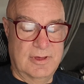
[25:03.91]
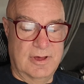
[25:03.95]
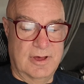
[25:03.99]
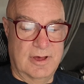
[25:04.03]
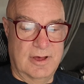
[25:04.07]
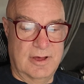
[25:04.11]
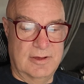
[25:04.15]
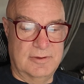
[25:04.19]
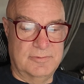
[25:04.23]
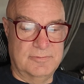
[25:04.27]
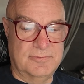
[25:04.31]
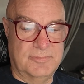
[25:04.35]

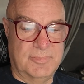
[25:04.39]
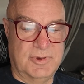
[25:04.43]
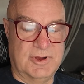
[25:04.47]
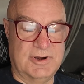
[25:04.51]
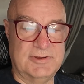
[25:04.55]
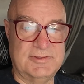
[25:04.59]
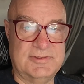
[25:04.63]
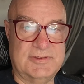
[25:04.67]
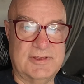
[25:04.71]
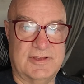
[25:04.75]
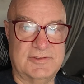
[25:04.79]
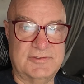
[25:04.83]

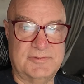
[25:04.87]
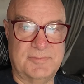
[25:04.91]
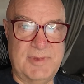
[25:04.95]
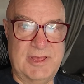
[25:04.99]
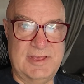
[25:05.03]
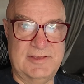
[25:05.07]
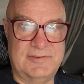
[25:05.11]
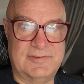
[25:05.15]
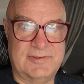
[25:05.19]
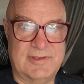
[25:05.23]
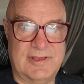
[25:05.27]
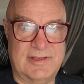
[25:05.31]
But it does
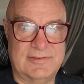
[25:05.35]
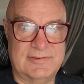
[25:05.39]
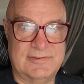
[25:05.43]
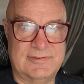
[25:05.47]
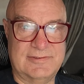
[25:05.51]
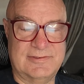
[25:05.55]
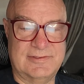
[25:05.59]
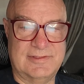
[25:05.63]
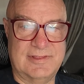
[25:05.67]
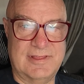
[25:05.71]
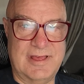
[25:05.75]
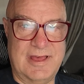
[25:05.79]
make
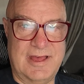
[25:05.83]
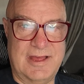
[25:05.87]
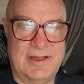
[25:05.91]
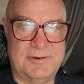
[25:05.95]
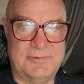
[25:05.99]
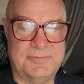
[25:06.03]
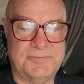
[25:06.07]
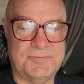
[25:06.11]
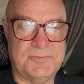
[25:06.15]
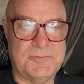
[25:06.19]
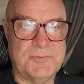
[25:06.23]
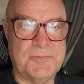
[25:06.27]
sense
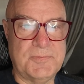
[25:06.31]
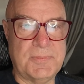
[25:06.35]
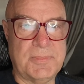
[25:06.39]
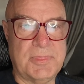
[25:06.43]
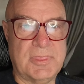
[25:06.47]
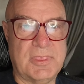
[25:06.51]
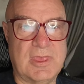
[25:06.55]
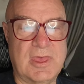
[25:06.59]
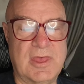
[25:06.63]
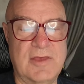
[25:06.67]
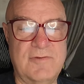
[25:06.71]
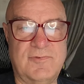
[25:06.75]
that
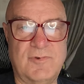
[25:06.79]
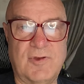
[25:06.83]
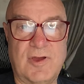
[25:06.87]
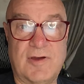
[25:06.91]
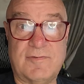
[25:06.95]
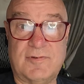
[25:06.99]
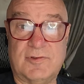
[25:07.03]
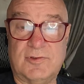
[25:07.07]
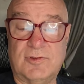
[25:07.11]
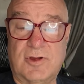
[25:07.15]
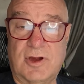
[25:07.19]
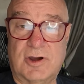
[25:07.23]
if you
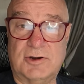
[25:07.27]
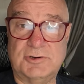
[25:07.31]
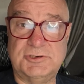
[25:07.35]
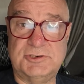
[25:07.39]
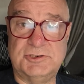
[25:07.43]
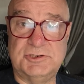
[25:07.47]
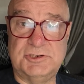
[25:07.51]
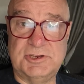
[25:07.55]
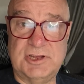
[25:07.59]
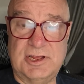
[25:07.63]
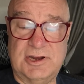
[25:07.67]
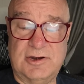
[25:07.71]
have a
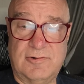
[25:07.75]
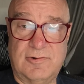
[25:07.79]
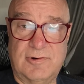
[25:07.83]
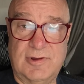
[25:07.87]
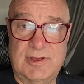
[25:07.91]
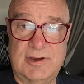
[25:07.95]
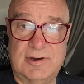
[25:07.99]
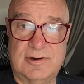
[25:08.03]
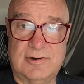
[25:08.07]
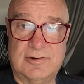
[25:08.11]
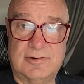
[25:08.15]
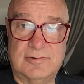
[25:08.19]
larger
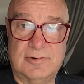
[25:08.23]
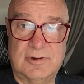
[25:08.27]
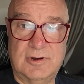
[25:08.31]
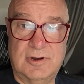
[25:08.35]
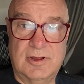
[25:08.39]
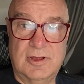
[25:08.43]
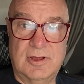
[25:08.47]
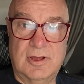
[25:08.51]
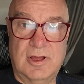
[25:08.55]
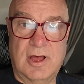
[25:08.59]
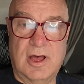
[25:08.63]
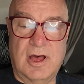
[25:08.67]
generator,
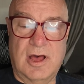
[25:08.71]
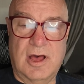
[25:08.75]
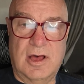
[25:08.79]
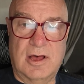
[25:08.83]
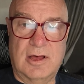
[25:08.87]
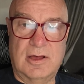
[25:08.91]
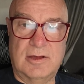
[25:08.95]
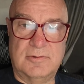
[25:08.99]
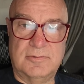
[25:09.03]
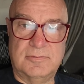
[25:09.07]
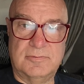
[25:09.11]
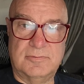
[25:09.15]

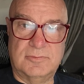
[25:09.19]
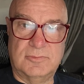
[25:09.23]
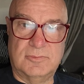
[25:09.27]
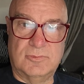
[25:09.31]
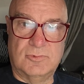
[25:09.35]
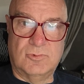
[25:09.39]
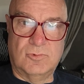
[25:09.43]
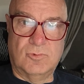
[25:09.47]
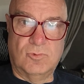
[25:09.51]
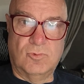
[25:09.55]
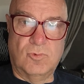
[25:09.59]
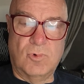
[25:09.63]

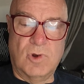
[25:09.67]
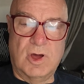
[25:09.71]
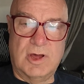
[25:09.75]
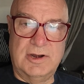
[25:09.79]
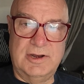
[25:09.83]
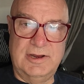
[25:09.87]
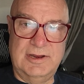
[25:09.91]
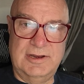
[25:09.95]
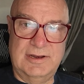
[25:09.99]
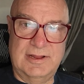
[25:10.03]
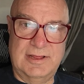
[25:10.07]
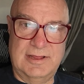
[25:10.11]

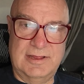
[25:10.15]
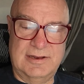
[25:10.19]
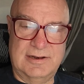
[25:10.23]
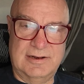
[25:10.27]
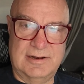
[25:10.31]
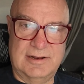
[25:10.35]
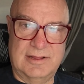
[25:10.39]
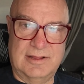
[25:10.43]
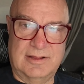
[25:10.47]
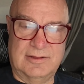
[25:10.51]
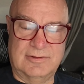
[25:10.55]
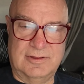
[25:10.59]
running at
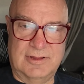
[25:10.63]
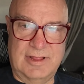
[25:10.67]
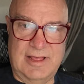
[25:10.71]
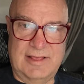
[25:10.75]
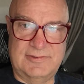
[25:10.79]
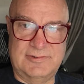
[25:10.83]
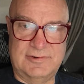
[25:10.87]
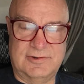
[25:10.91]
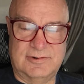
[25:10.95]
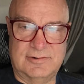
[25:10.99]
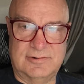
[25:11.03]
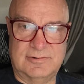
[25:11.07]
a
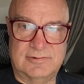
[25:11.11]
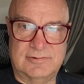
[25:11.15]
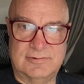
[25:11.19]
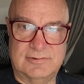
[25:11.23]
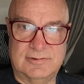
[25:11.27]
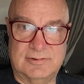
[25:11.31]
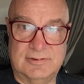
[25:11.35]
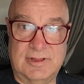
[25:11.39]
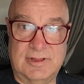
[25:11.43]
lesser